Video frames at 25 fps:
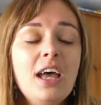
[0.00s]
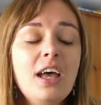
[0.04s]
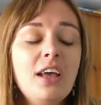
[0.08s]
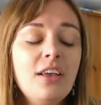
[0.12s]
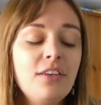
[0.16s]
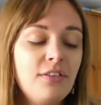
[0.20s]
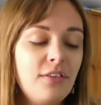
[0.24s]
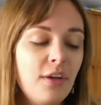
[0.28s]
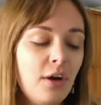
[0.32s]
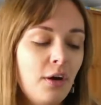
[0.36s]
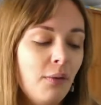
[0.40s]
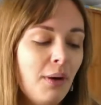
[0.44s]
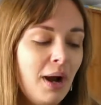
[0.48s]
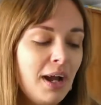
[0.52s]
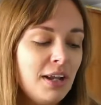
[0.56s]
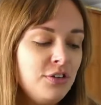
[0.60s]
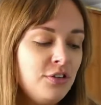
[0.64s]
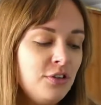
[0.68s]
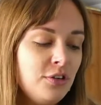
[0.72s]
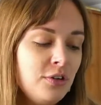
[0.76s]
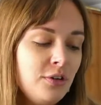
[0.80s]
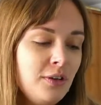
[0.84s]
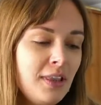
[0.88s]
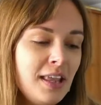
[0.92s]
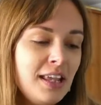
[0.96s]
So I
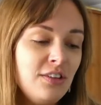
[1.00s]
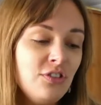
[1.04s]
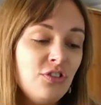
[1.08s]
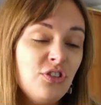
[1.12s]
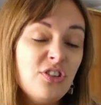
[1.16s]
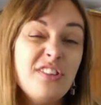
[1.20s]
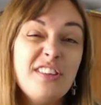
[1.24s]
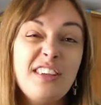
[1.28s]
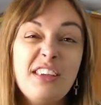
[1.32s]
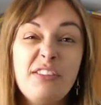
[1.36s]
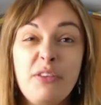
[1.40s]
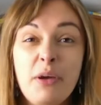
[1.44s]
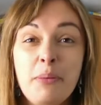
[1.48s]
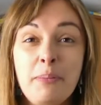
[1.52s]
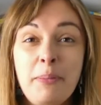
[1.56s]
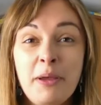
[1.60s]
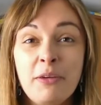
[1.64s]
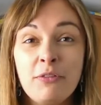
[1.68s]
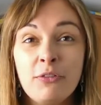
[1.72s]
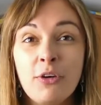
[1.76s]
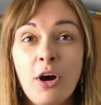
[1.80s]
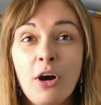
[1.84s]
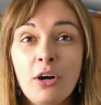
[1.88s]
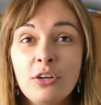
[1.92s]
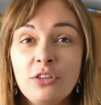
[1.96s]
do this just to give a bit
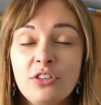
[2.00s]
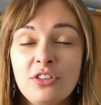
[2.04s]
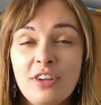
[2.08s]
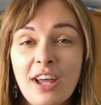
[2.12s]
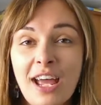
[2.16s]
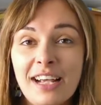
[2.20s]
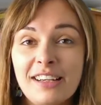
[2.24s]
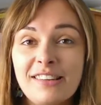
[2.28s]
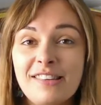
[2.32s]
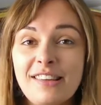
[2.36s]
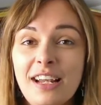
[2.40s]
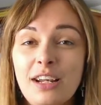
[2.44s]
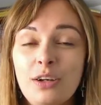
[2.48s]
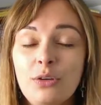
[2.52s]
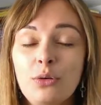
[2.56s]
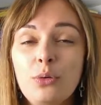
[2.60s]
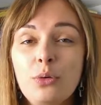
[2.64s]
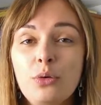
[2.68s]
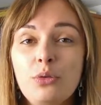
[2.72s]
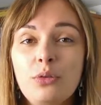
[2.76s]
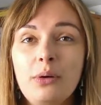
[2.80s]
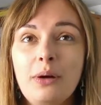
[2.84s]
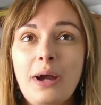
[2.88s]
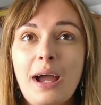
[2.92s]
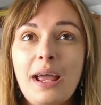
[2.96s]
of context, and
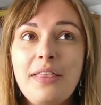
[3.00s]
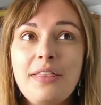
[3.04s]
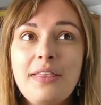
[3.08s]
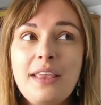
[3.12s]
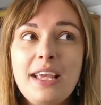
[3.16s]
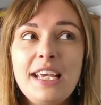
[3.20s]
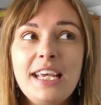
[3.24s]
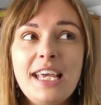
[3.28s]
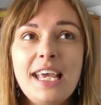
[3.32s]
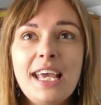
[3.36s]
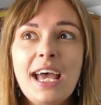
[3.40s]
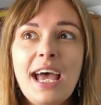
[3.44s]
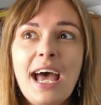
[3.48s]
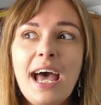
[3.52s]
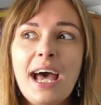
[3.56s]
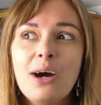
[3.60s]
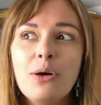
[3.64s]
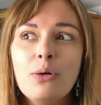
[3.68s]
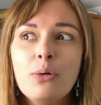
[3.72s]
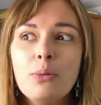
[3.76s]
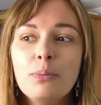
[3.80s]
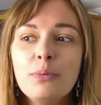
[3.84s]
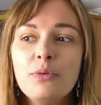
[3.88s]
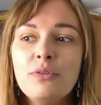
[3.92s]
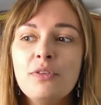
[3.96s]
also I think it
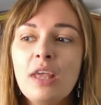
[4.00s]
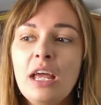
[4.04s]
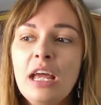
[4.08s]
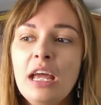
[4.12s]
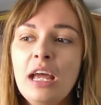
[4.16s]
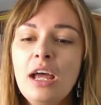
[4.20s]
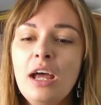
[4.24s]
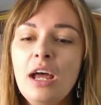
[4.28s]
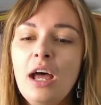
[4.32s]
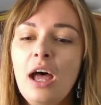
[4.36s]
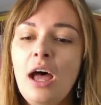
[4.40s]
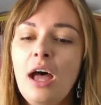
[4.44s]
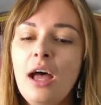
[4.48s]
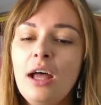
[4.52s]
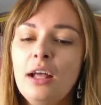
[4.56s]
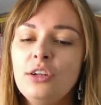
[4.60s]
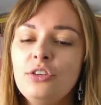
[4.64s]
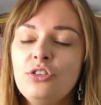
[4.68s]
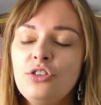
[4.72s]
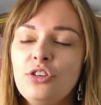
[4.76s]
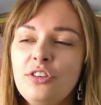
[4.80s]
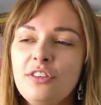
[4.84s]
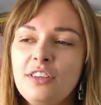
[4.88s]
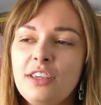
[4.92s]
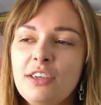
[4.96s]
helps
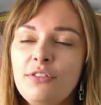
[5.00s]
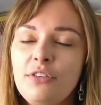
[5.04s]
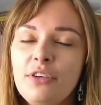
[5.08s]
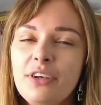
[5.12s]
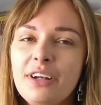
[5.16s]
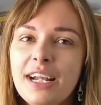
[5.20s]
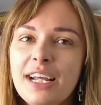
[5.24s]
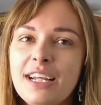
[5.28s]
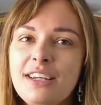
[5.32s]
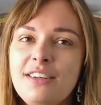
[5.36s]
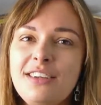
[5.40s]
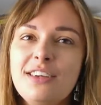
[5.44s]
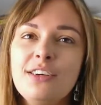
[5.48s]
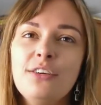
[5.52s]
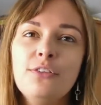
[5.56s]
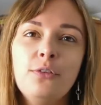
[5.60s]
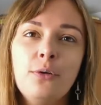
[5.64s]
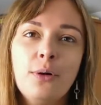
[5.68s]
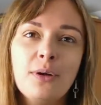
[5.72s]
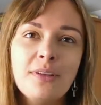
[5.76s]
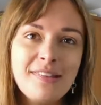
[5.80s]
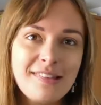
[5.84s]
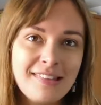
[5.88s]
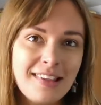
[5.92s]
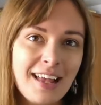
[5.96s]
just give you an idea of
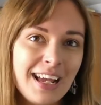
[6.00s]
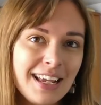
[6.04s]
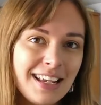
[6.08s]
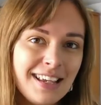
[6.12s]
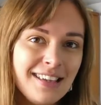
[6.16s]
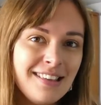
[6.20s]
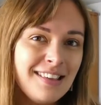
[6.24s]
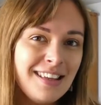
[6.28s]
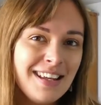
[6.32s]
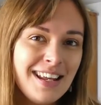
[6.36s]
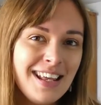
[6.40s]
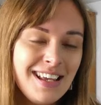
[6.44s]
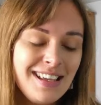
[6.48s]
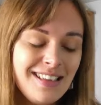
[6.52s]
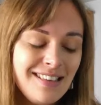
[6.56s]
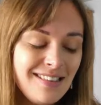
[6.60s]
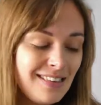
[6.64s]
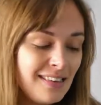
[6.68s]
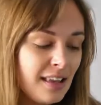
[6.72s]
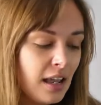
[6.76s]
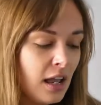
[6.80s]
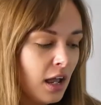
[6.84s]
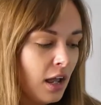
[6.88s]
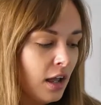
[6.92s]
what size it is.